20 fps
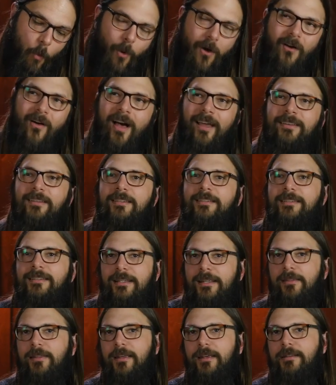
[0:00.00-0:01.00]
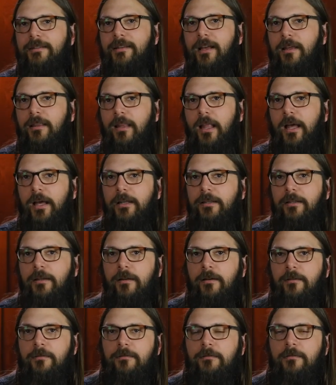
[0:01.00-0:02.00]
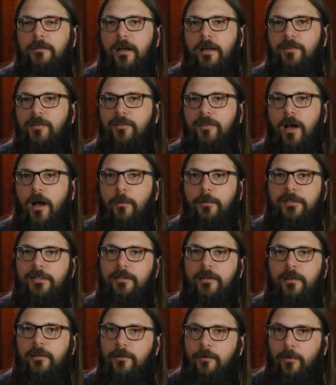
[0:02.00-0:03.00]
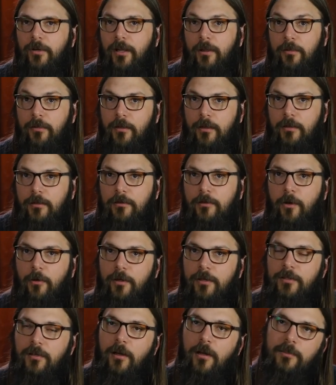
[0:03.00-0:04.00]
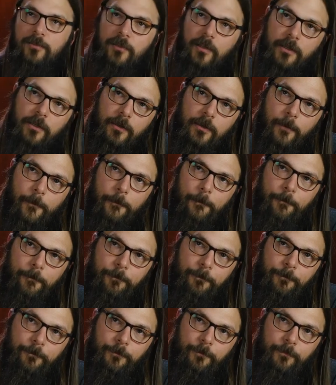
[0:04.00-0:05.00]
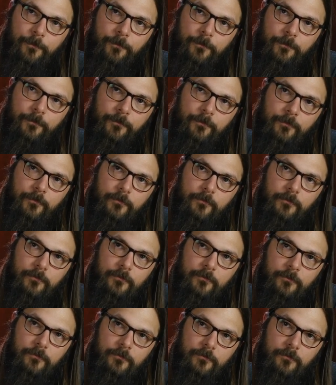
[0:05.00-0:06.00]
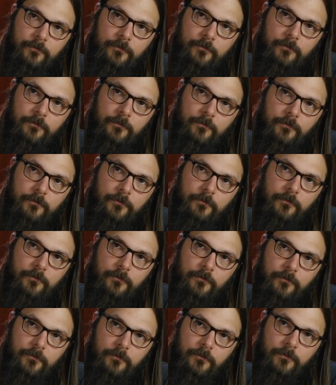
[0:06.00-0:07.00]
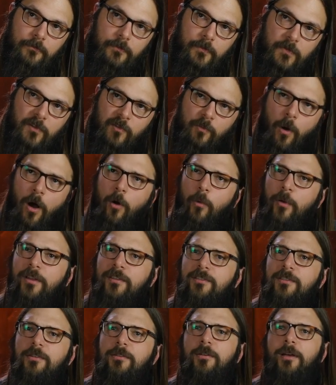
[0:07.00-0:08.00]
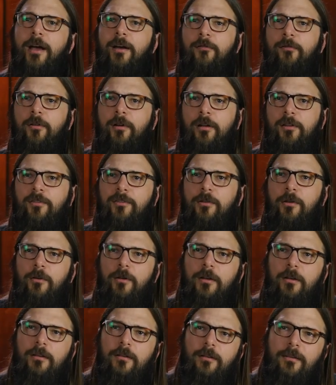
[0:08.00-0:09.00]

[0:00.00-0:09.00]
Well, I just see things online, you know? I just cobble together what I think Yoda talks like. Okay, yeah. That's, okay. Small wins do you have for us, Noah?